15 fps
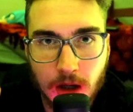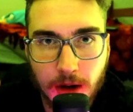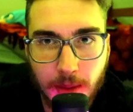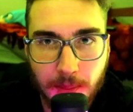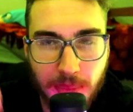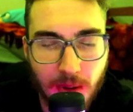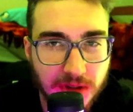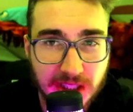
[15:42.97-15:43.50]

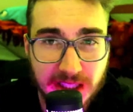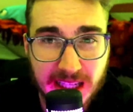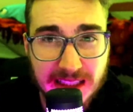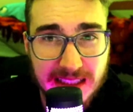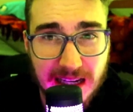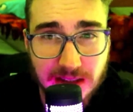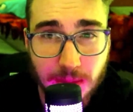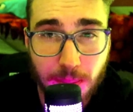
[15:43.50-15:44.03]
But when you get
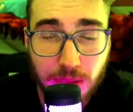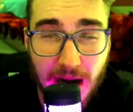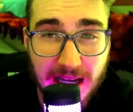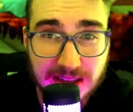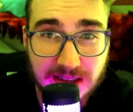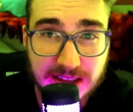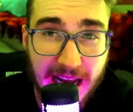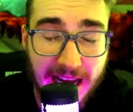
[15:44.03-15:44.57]
down to
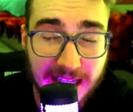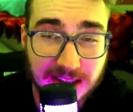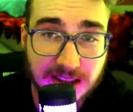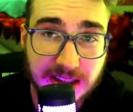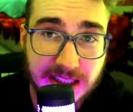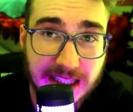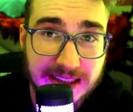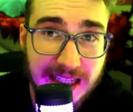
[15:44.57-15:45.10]
brass tacks and
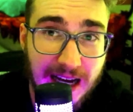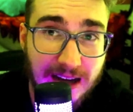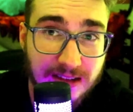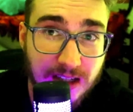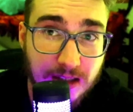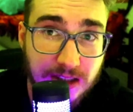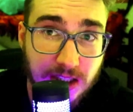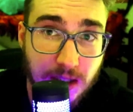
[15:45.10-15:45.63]
you get down
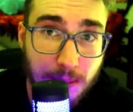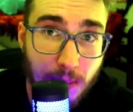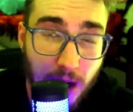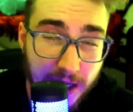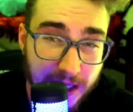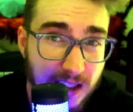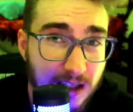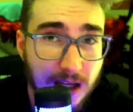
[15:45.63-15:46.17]
to, to the
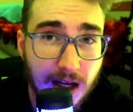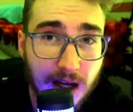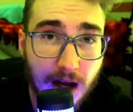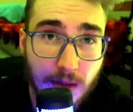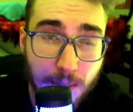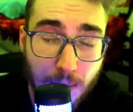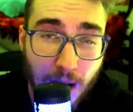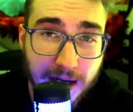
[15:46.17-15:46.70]
money,
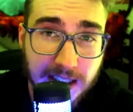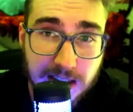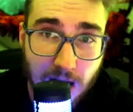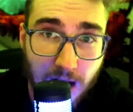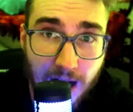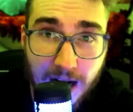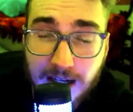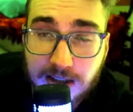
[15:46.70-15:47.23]
money
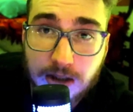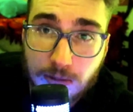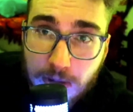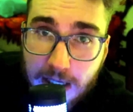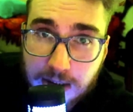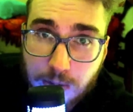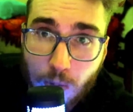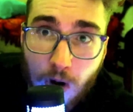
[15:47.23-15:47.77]
talks and the
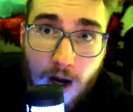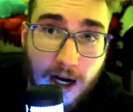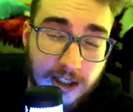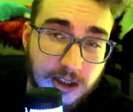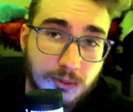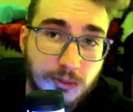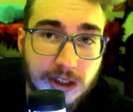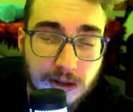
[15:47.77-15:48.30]
rest
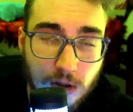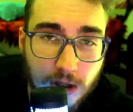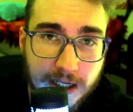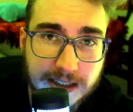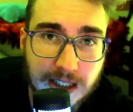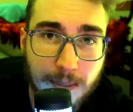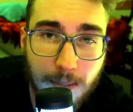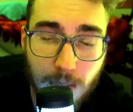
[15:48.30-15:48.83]
walks. And when you look
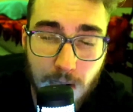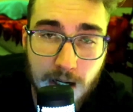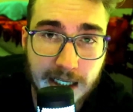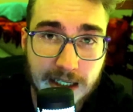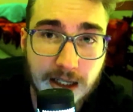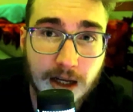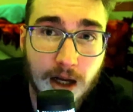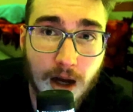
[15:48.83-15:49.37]
at the
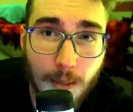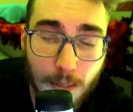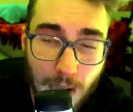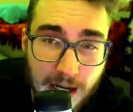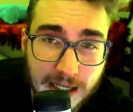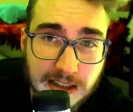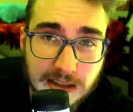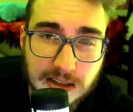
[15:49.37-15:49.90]
money,
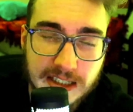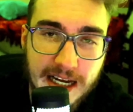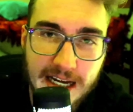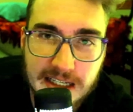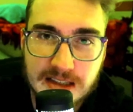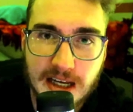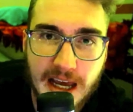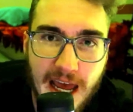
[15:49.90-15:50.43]
money
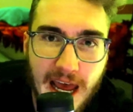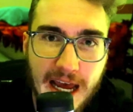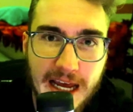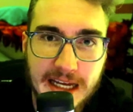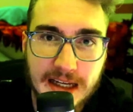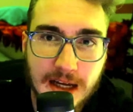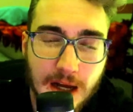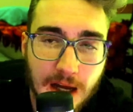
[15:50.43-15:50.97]
says,
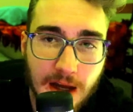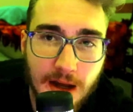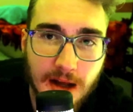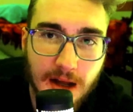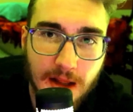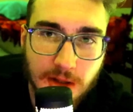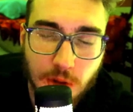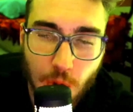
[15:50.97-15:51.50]
hey,
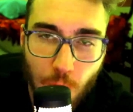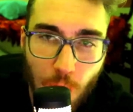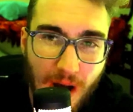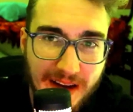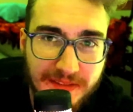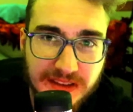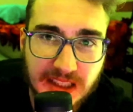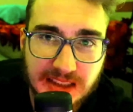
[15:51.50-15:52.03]
your
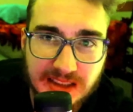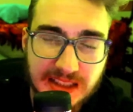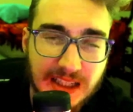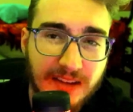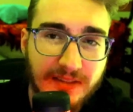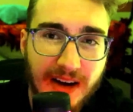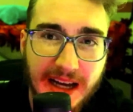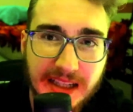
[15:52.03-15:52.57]
wife is
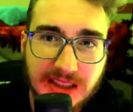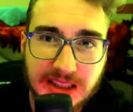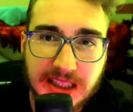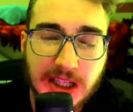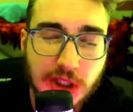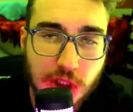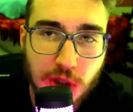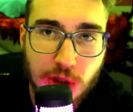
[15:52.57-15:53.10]
incentivized to
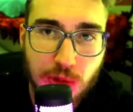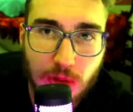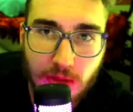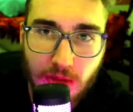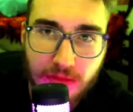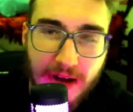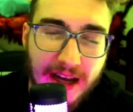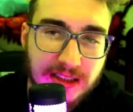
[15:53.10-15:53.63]
get you to
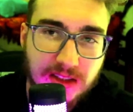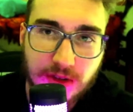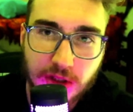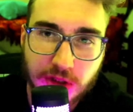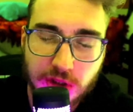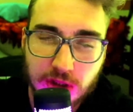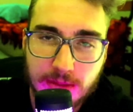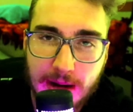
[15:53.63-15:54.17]
invest for a
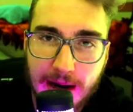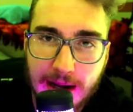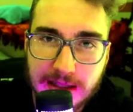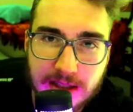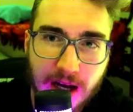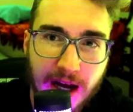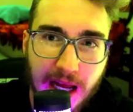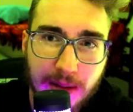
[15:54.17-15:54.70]
certain amount of
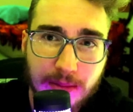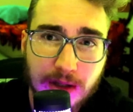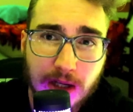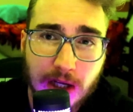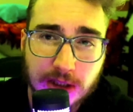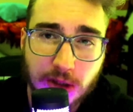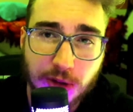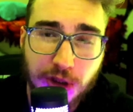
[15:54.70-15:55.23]
time
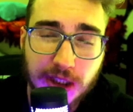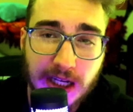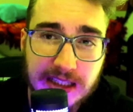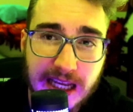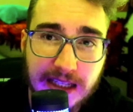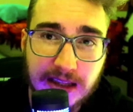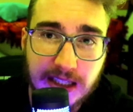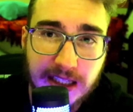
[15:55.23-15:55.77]
so she can
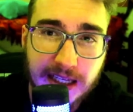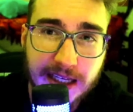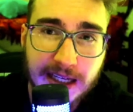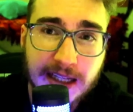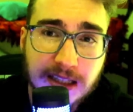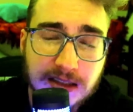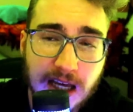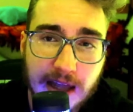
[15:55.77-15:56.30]
take the
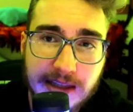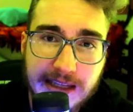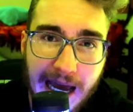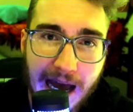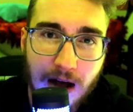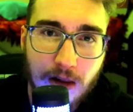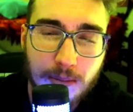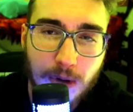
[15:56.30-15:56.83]
kids, the
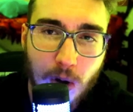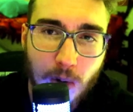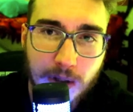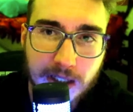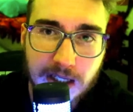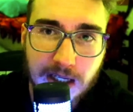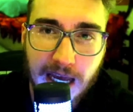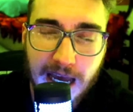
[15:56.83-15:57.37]

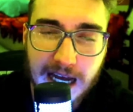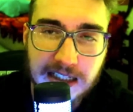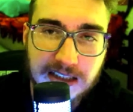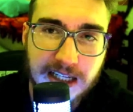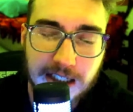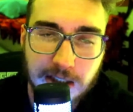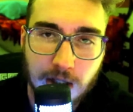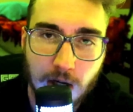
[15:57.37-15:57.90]
alimony, and
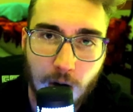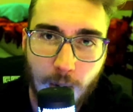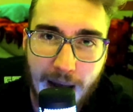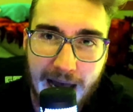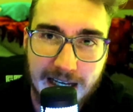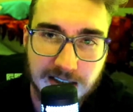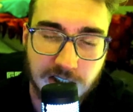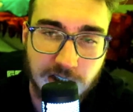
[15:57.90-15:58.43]
take your
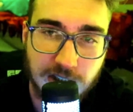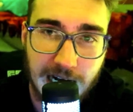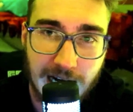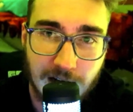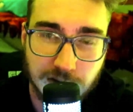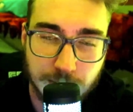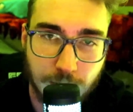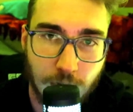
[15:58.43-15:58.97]
ass to
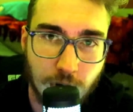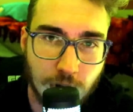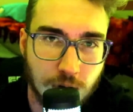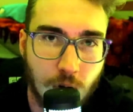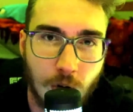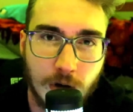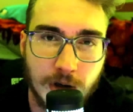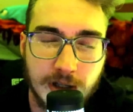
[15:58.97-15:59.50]
child support
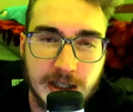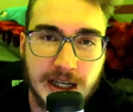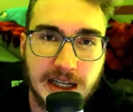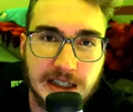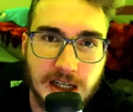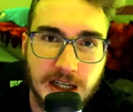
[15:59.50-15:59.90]
court, take